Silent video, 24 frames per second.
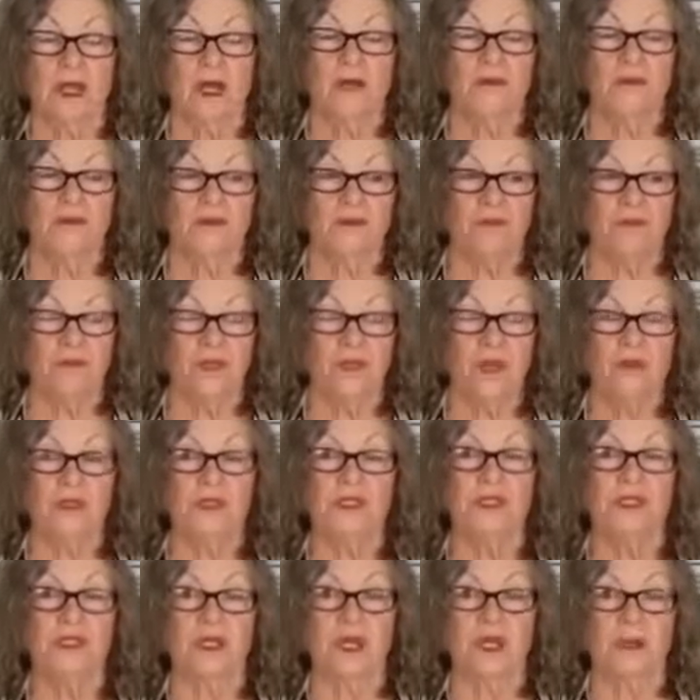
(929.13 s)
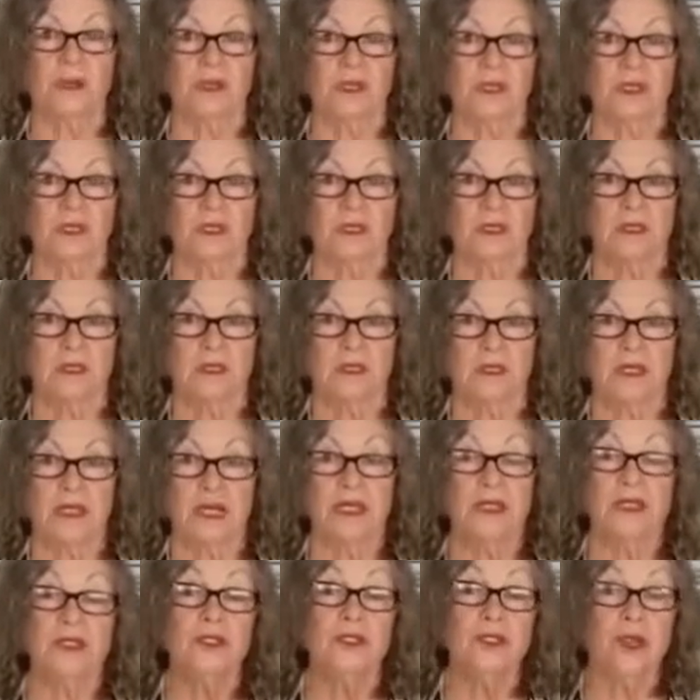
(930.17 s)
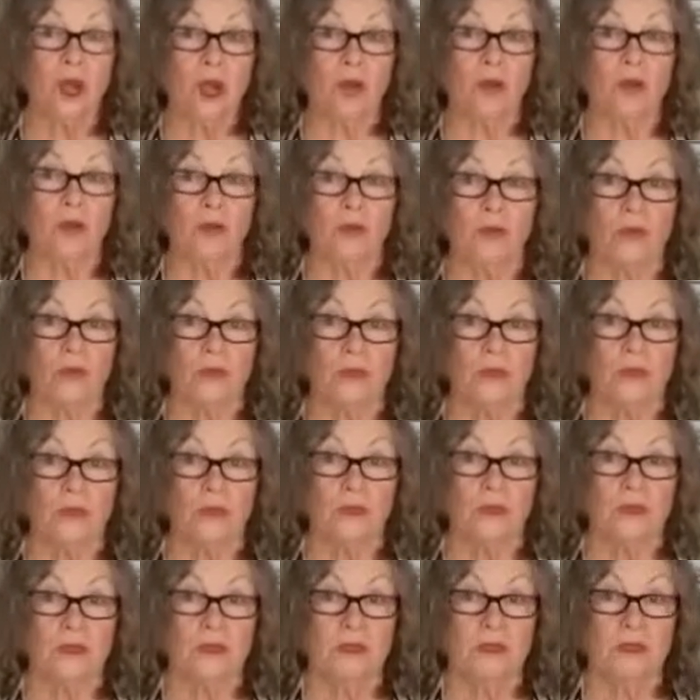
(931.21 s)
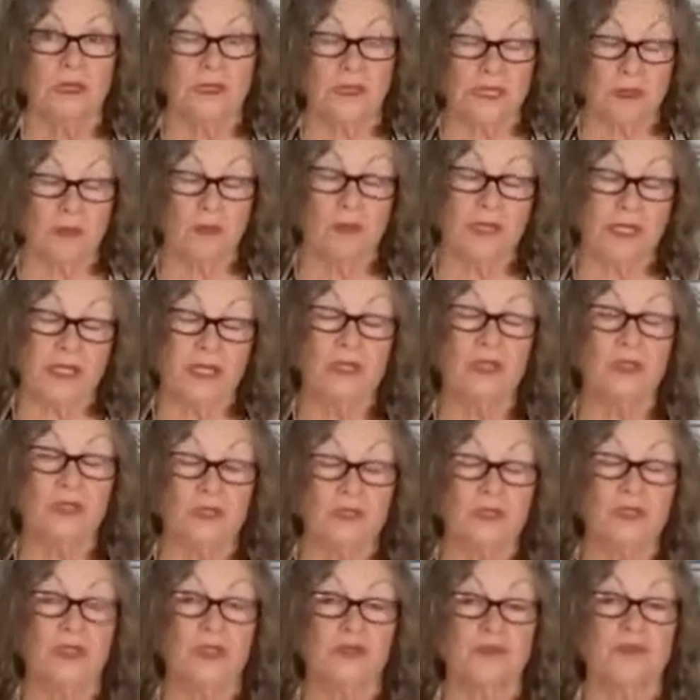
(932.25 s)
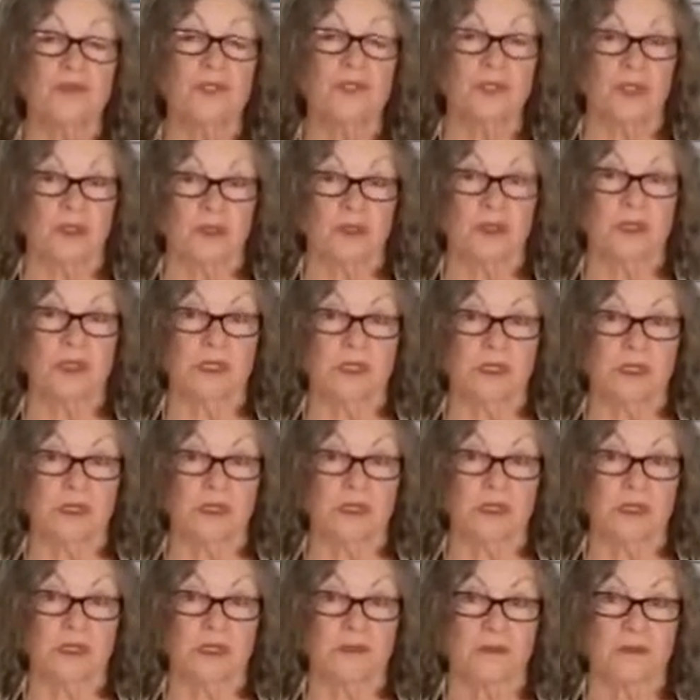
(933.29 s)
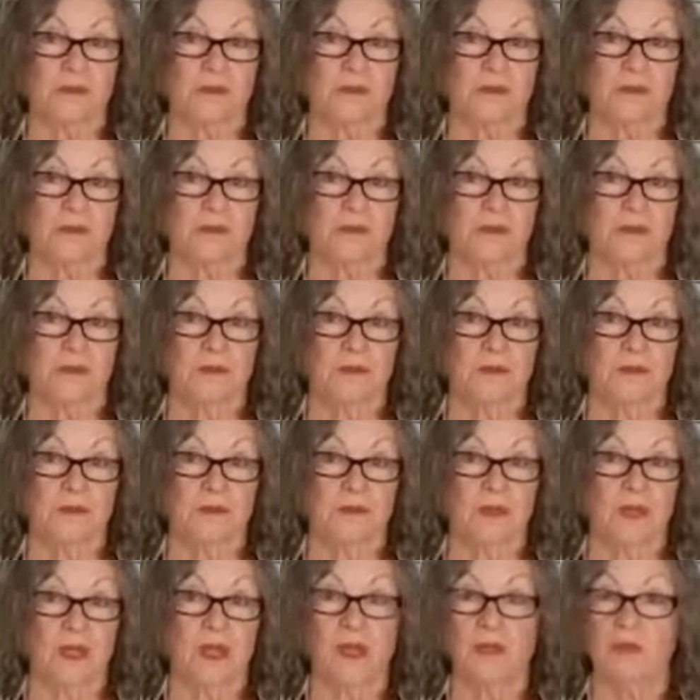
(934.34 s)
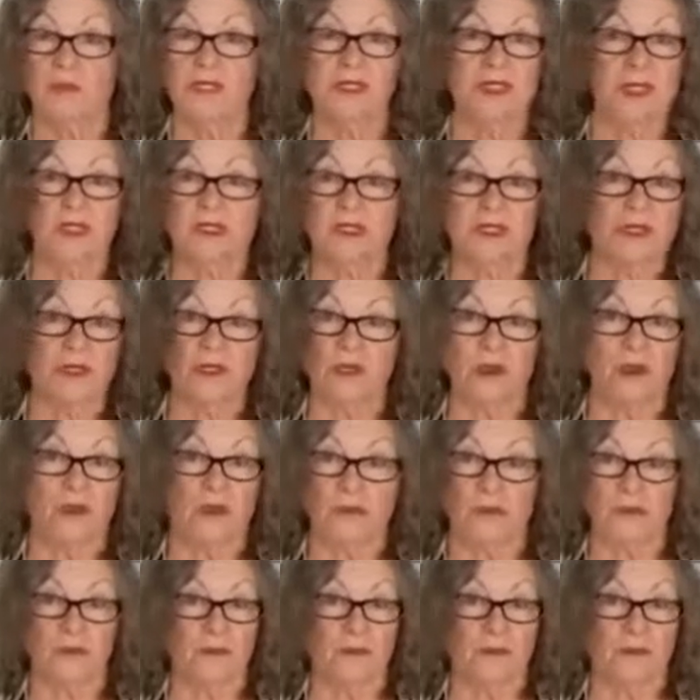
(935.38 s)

of those steps and know that they'll make a huge difference to your business. But that's not the goal.